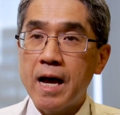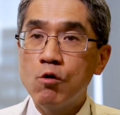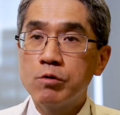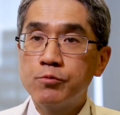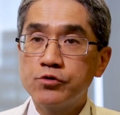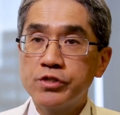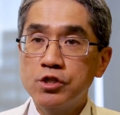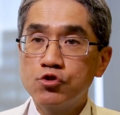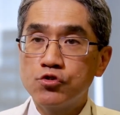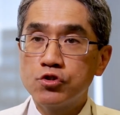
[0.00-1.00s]
Our
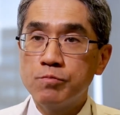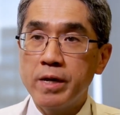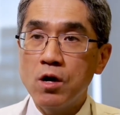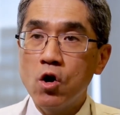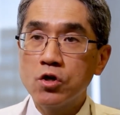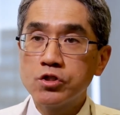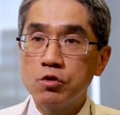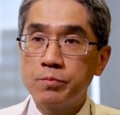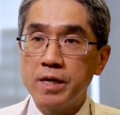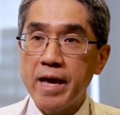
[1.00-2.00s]
procedures may
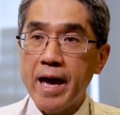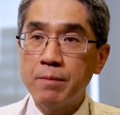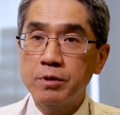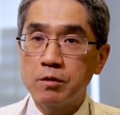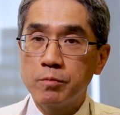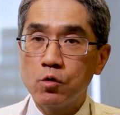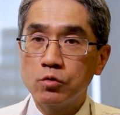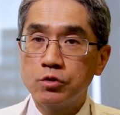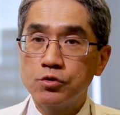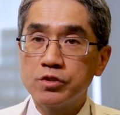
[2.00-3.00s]
also be
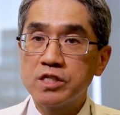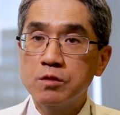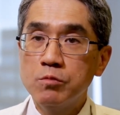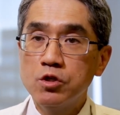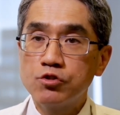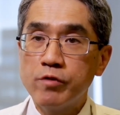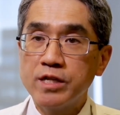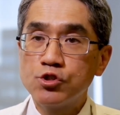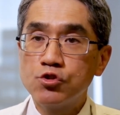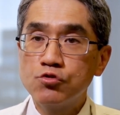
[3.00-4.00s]
applicable to similar
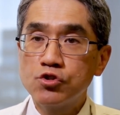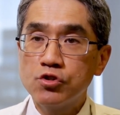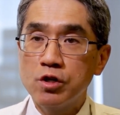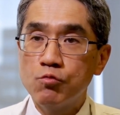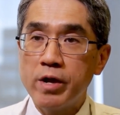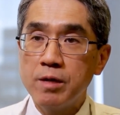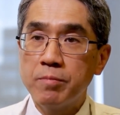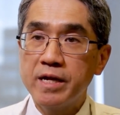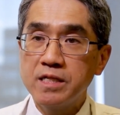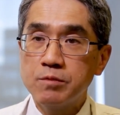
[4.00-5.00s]
transducer array
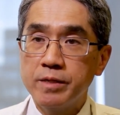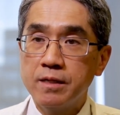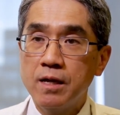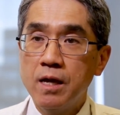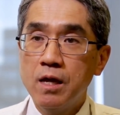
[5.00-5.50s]
placement